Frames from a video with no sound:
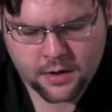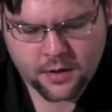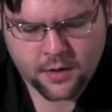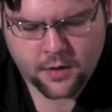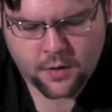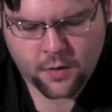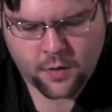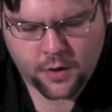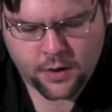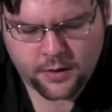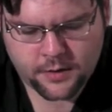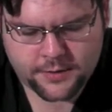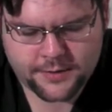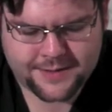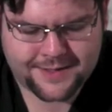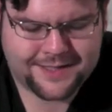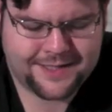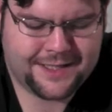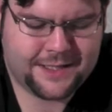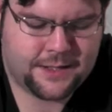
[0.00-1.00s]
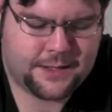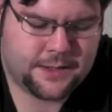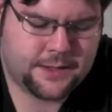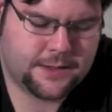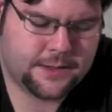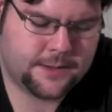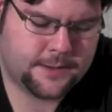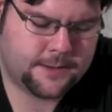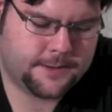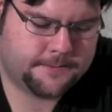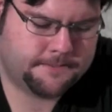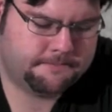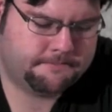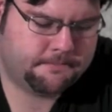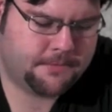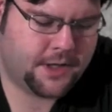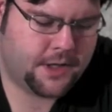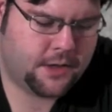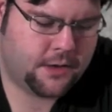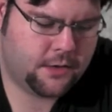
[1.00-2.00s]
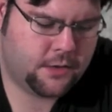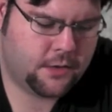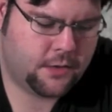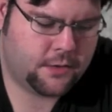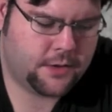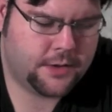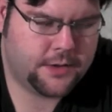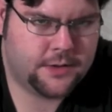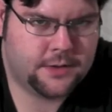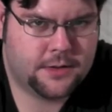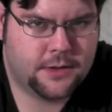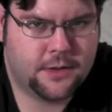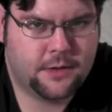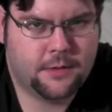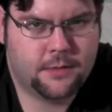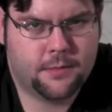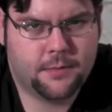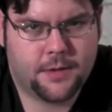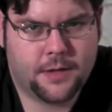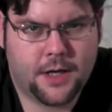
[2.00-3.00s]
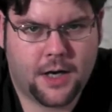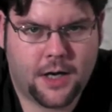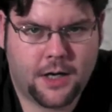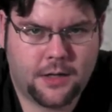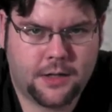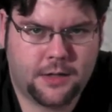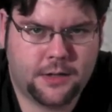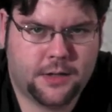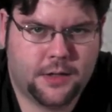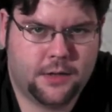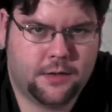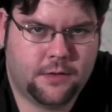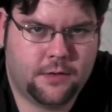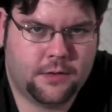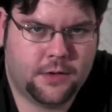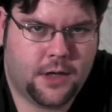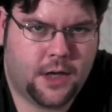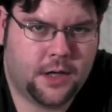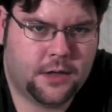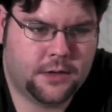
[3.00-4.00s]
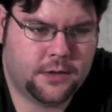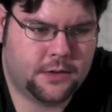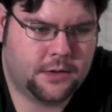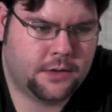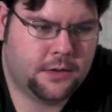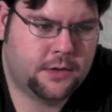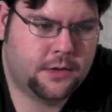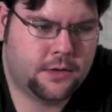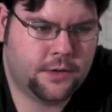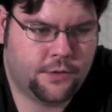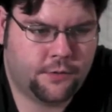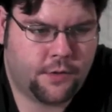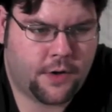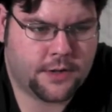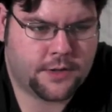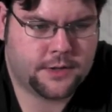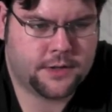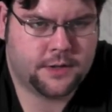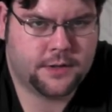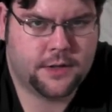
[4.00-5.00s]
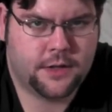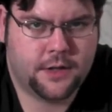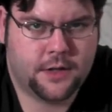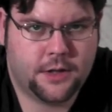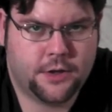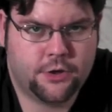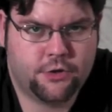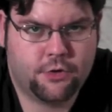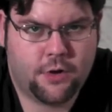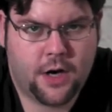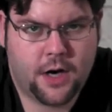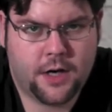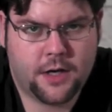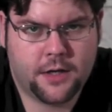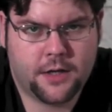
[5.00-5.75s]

coils. It is I don't know, it is a little bit harder than on other devices that I tried.